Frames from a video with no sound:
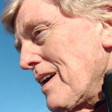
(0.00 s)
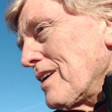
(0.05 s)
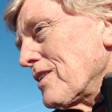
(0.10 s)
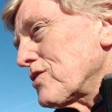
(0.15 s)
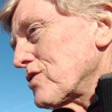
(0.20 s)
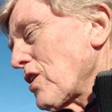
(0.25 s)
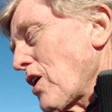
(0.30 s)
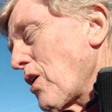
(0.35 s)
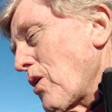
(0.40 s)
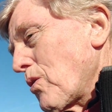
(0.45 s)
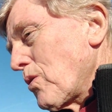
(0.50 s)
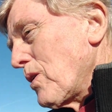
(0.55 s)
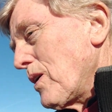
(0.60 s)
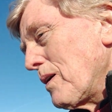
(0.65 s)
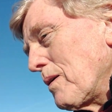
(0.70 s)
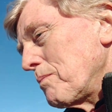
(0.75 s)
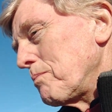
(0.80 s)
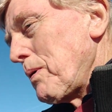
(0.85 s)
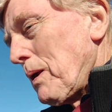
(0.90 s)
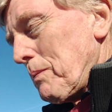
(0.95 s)
So
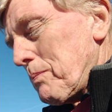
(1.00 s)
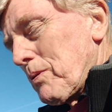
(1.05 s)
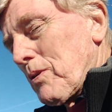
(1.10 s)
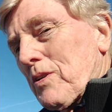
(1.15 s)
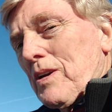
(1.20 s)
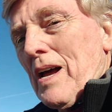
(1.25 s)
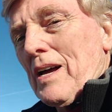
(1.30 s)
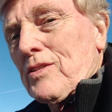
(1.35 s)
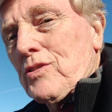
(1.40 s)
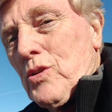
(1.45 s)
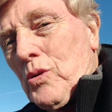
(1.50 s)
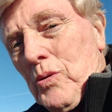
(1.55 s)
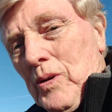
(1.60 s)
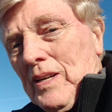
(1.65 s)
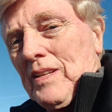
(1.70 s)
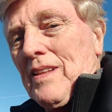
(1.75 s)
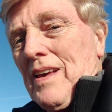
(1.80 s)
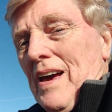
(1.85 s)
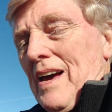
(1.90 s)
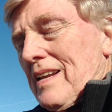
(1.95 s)
people are not
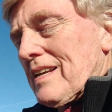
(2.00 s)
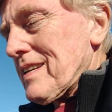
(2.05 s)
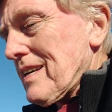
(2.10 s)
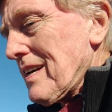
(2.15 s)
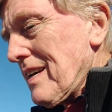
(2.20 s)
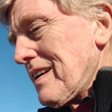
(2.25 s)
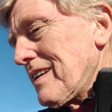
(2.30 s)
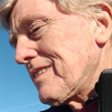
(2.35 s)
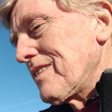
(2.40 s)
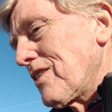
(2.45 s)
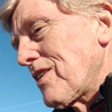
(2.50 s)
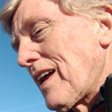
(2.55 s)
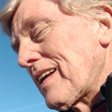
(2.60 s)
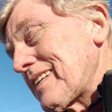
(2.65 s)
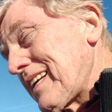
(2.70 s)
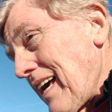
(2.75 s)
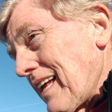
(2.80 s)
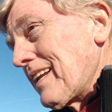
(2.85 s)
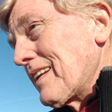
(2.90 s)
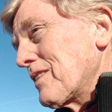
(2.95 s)
doing that. They're not
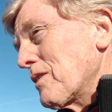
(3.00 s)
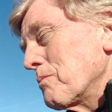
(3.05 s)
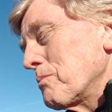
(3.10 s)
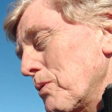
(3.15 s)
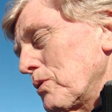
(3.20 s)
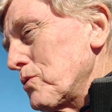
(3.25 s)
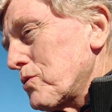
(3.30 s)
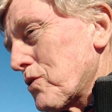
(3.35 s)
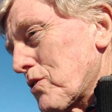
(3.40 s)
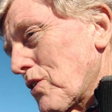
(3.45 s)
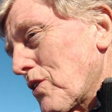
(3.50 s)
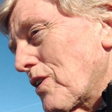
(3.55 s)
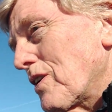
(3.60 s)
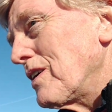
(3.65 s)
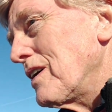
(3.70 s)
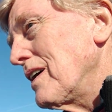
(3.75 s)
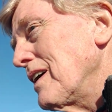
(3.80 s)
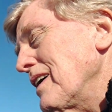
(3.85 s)
getting the booster.